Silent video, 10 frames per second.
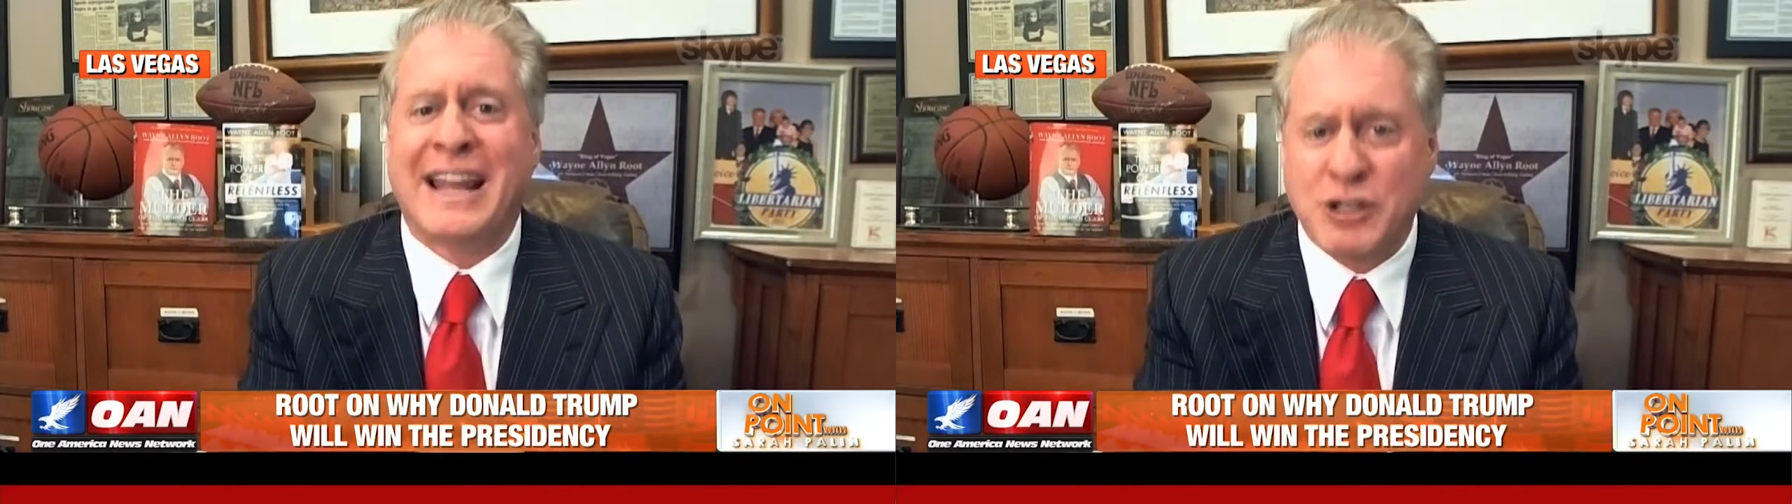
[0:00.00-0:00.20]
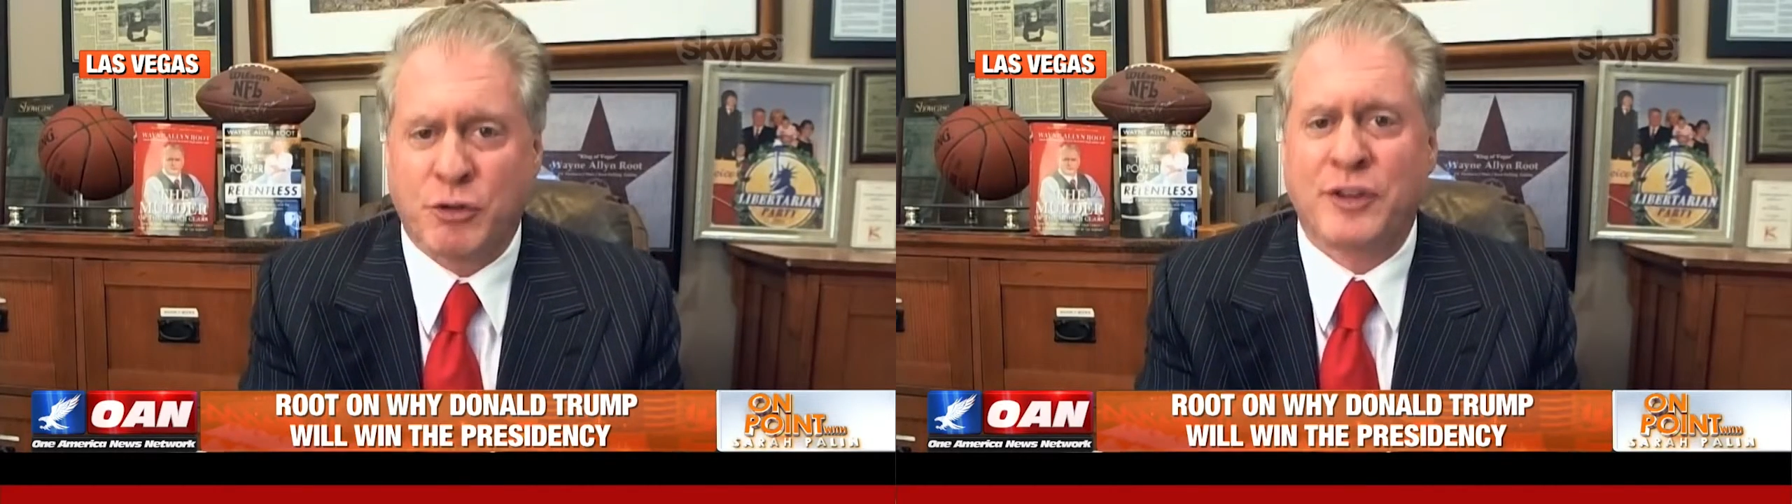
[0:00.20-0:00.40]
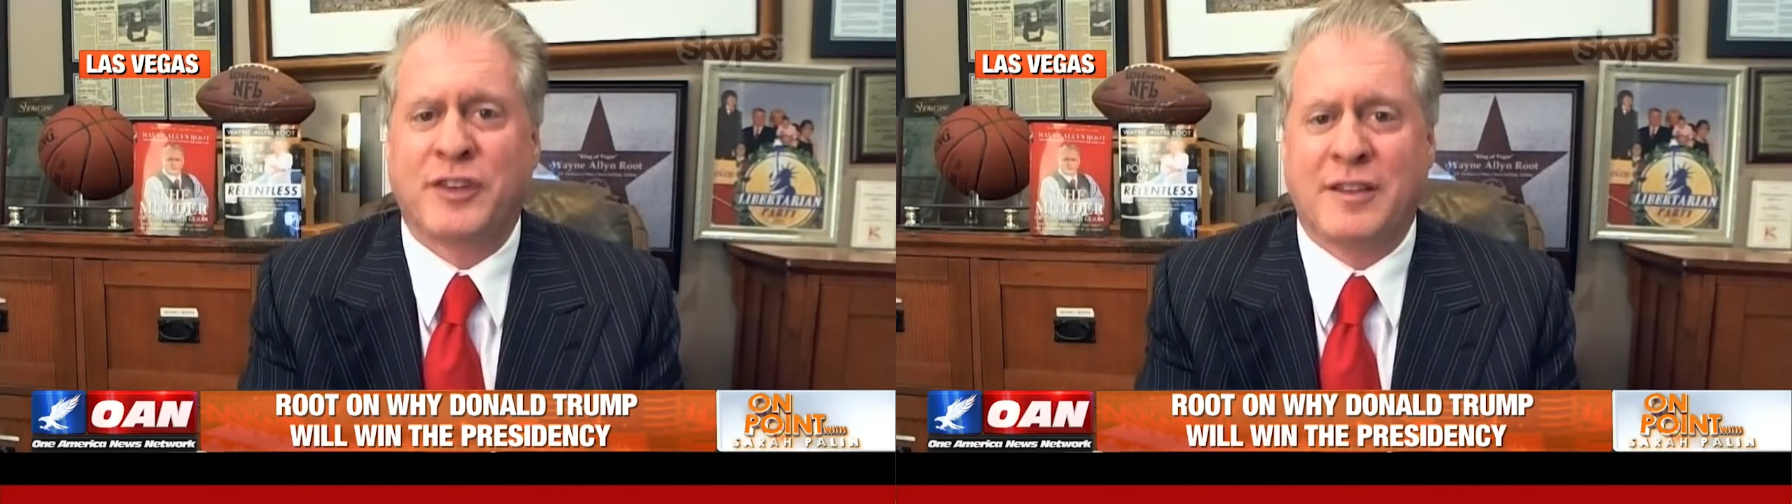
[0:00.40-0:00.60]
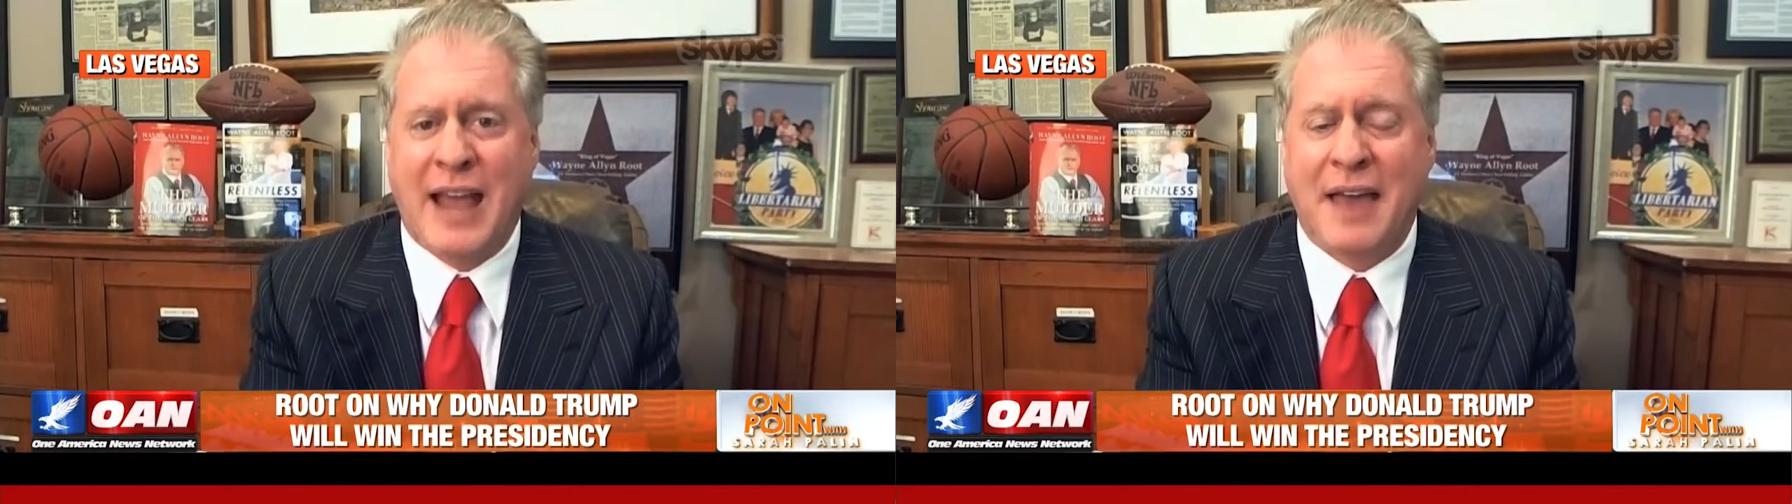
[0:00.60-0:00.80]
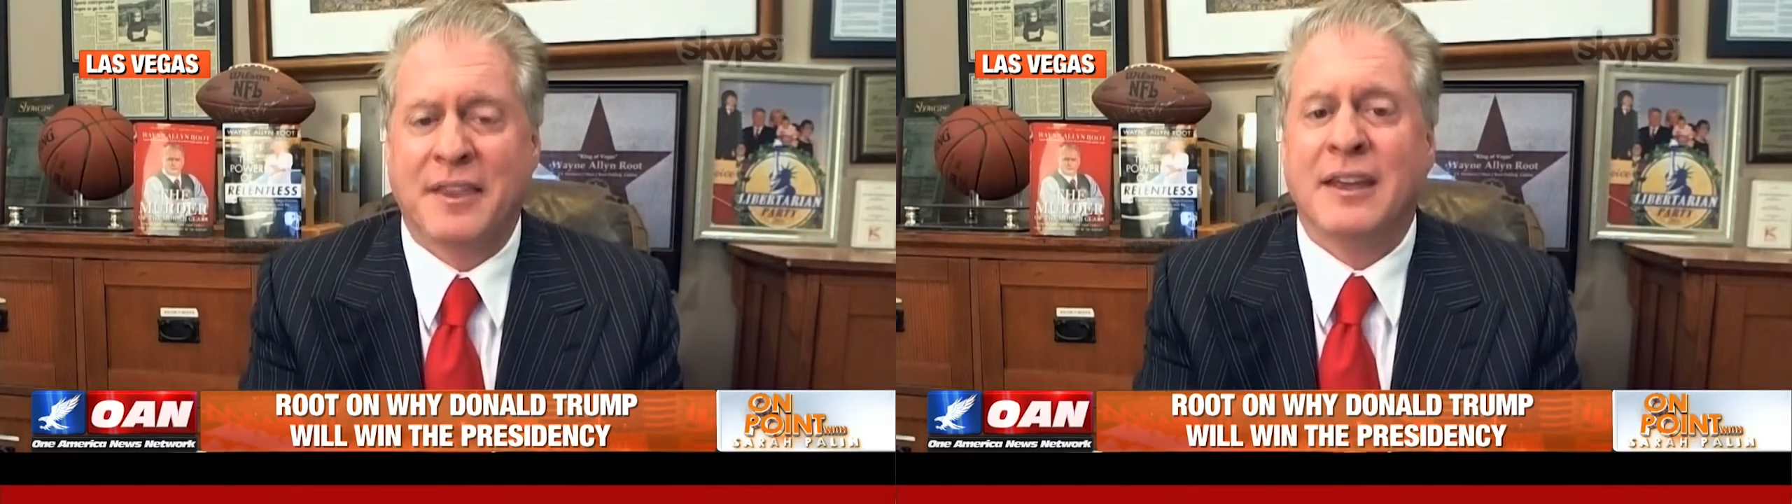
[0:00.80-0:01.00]
interests to
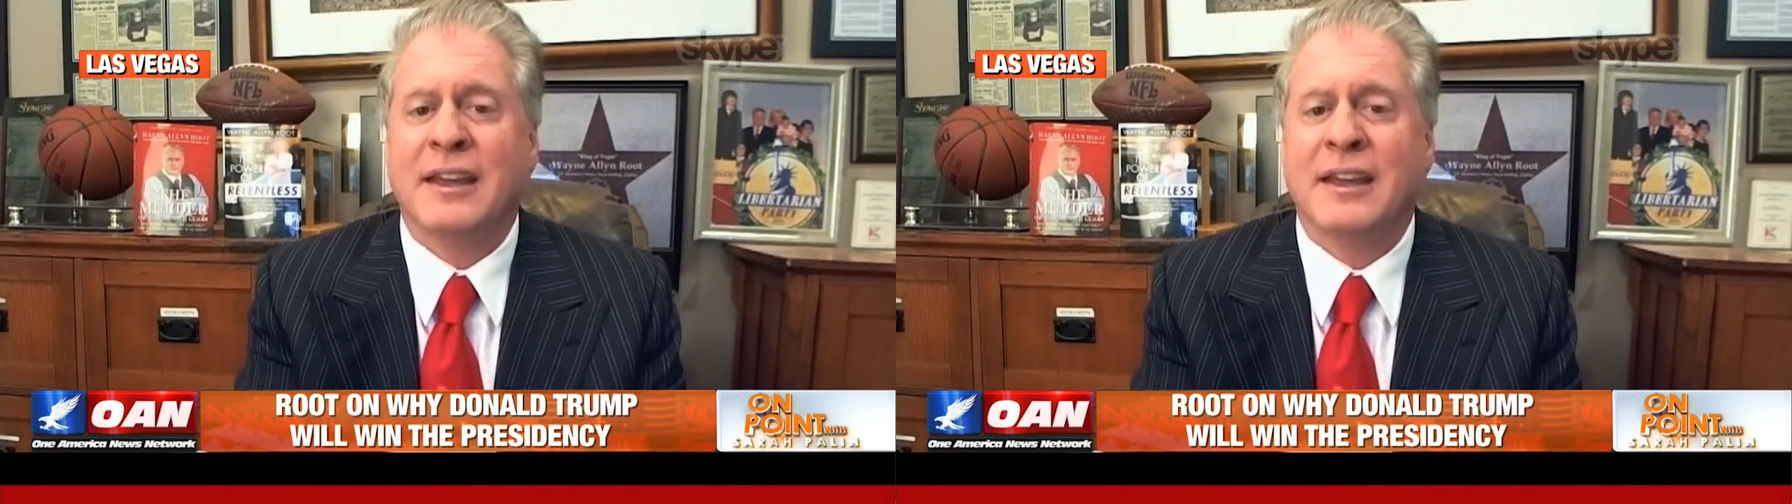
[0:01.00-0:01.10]
death.